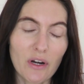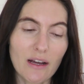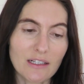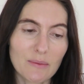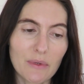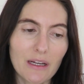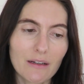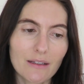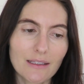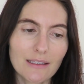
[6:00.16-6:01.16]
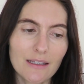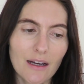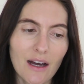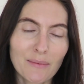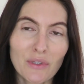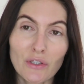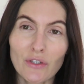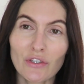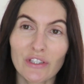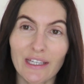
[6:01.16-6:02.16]
product because I'm not
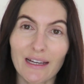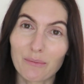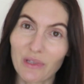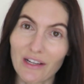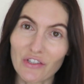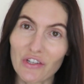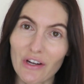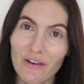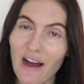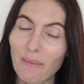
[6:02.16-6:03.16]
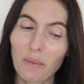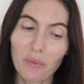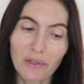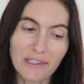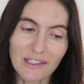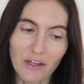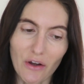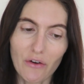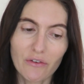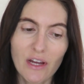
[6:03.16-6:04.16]
usually a blush girl, I'm a bronzer
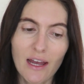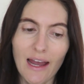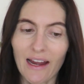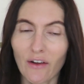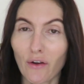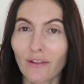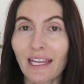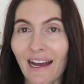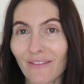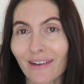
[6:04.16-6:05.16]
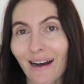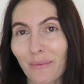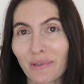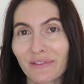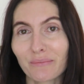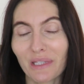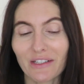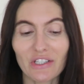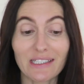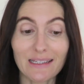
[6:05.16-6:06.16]
girl, and I only have a couple of
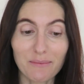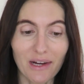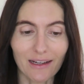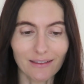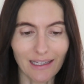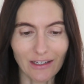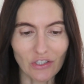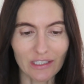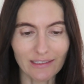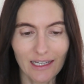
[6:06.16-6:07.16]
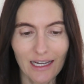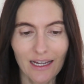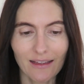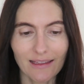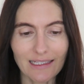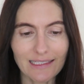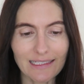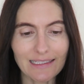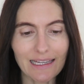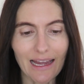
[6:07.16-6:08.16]
blushes in my collection. This
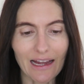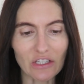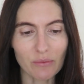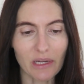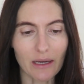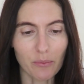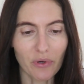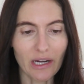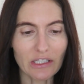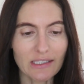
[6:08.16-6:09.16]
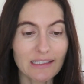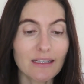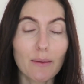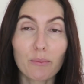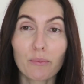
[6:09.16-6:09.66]
is the Cashmere Pressed